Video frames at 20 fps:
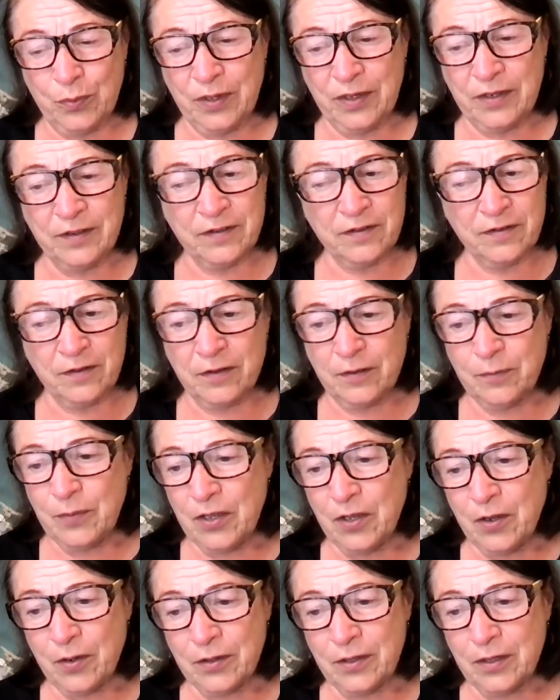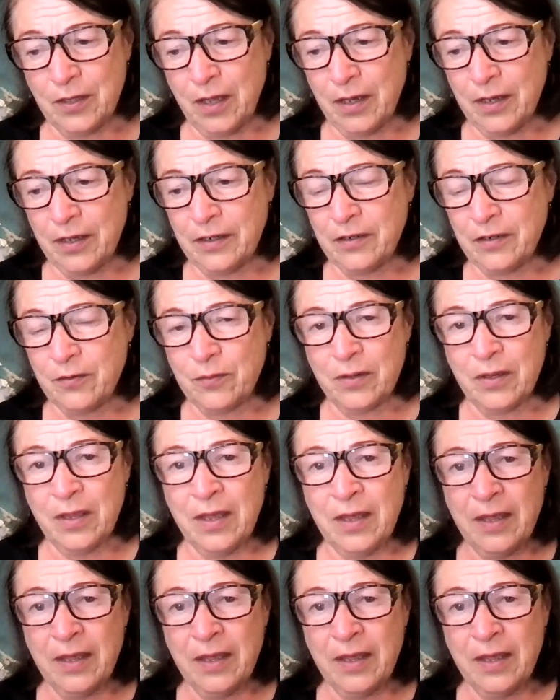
and it's going to be online.